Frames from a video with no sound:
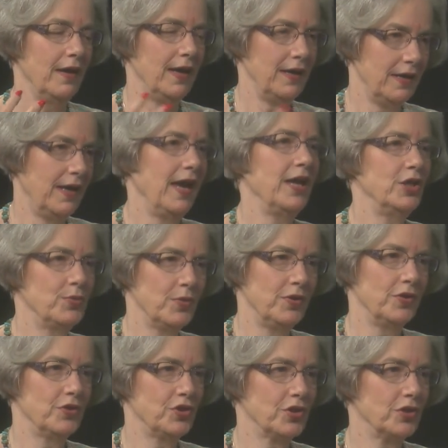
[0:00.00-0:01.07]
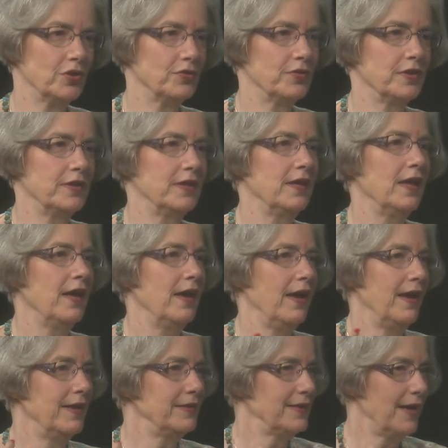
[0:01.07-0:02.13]
engage with your children
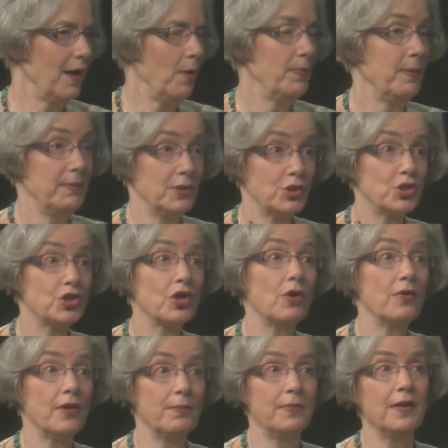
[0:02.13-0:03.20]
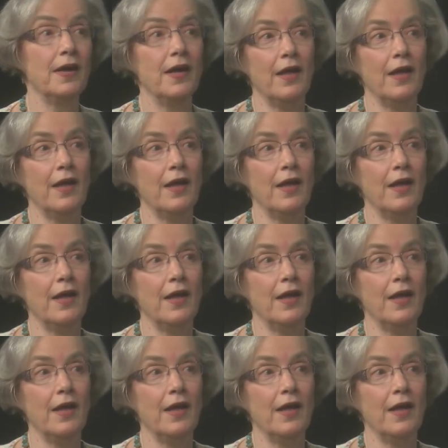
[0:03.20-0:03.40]
and to help them and to show them